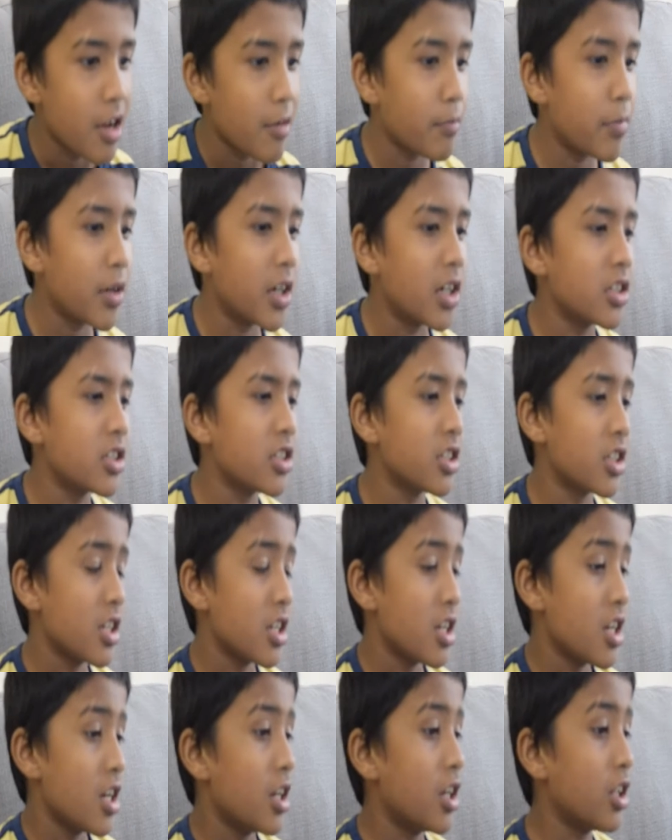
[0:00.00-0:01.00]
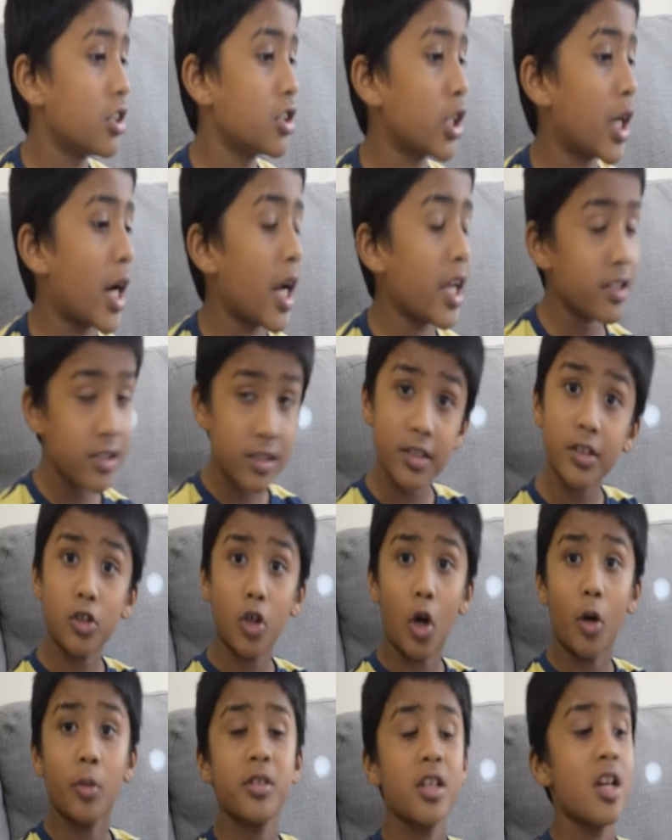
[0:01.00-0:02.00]
But a
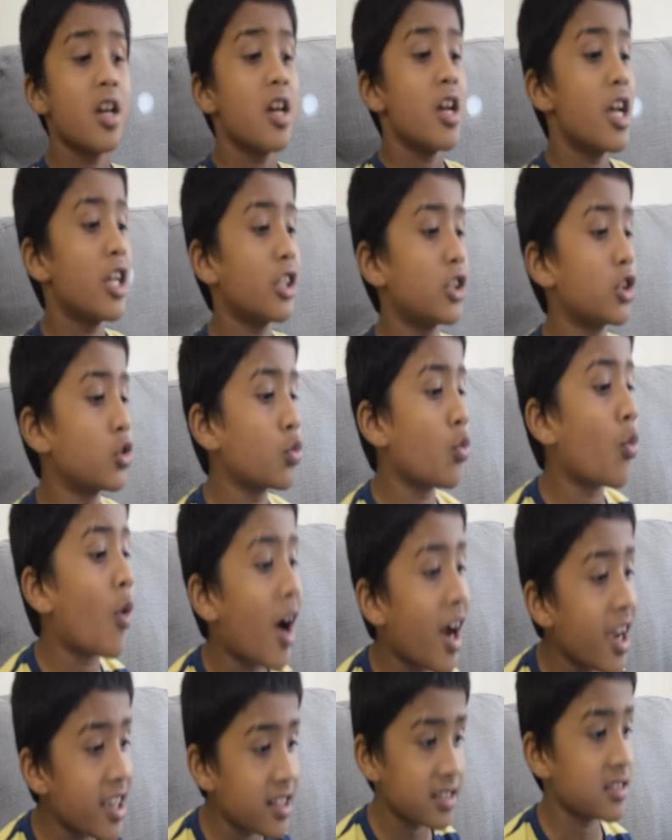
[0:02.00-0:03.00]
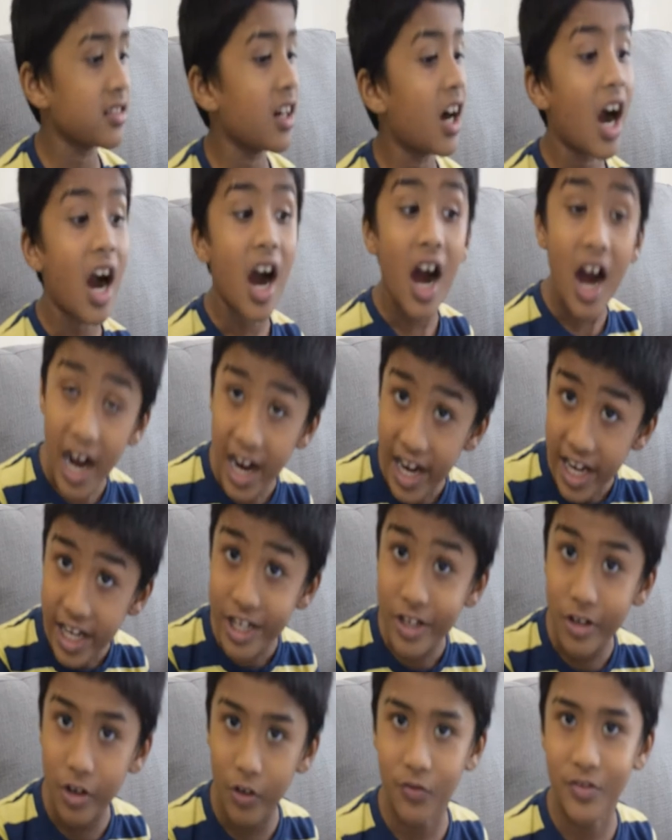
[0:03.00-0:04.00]
Triceratops is twice the
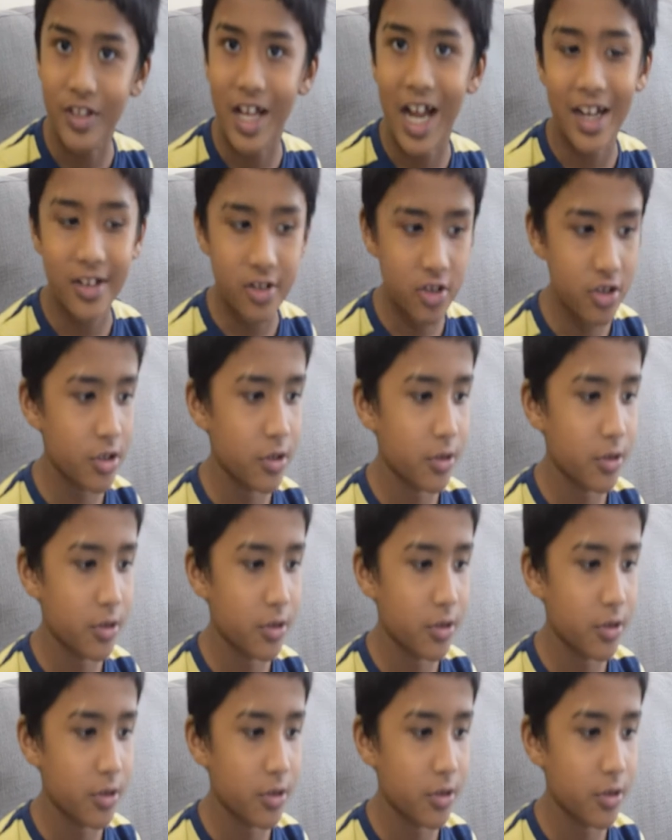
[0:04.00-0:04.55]
height of that.